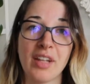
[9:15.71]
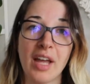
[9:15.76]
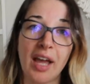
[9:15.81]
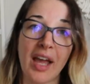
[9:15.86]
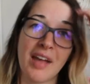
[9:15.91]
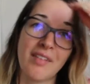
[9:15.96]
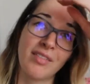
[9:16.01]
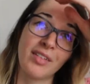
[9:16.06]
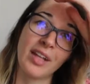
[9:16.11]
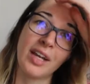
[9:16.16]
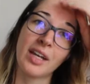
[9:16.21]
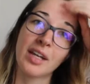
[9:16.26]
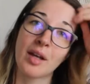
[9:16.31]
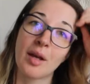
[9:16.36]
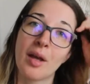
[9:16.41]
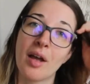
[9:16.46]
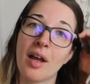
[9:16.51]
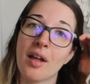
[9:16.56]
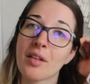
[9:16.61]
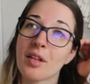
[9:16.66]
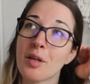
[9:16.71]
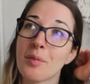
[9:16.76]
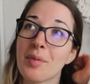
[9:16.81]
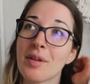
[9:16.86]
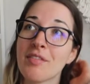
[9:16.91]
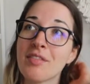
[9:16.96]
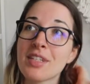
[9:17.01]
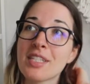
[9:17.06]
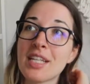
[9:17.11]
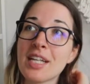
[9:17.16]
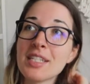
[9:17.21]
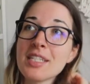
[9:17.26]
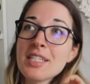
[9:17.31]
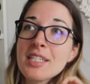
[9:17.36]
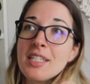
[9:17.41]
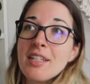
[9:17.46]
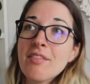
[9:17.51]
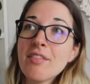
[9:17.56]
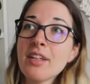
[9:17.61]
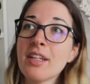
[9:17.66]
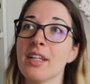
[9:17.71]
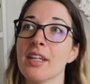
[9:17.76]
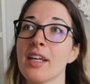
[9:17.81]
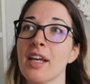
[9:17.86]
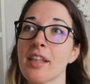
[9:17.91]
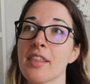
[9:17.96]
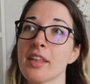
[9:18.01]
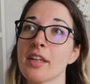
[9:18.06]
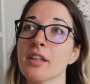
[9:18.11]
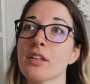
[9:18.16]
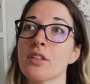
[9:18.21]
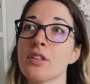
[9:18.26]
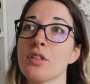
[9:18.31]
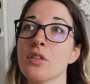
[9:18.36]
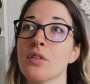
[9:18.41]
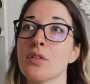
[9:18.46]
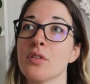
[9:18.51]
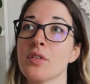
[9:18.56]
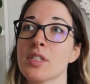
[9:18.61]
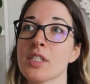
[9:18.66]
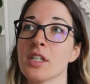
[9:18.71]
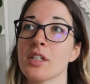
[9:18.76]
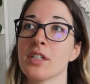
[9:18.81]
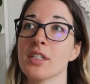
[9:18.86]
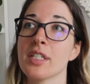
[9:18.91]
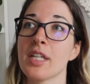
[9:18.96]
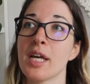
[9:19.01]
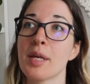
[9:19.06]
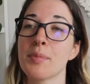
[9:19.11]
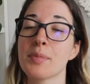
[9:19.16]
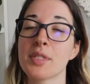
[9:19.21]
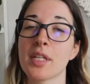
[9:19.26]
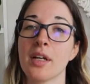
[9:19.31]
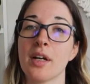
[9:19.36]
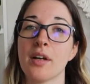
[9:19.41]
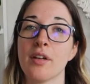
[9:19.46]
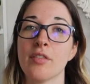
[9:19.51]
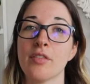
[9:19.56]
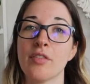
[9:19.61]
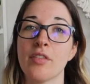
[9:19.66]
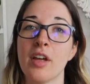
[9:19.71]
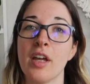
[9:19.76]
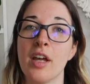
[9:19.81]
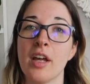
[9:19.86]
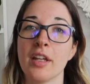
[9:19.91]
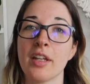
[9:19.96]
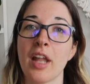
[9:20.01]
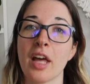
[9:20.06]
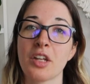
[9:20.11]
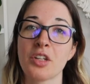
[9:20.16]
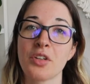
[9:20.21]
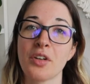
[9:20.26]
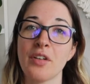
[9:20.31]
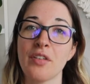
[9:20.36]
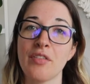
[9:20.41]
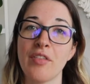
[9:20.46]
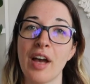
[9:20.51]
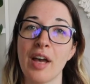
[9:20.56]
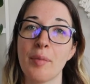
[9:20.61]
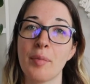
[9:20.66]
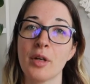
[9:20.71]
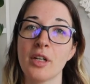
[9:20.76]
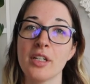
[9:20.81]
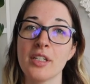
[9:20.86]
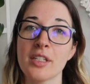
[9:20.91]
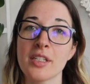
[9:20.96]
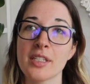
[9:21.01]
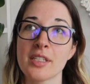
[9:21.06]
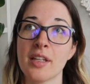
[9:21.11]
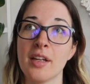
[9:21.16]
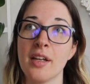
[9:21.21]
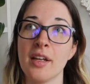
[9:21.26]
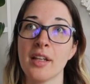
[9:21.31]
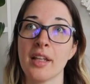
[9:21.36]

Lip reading: I have like a little bit of a sensitivity, I think, to certain types of natural fibers.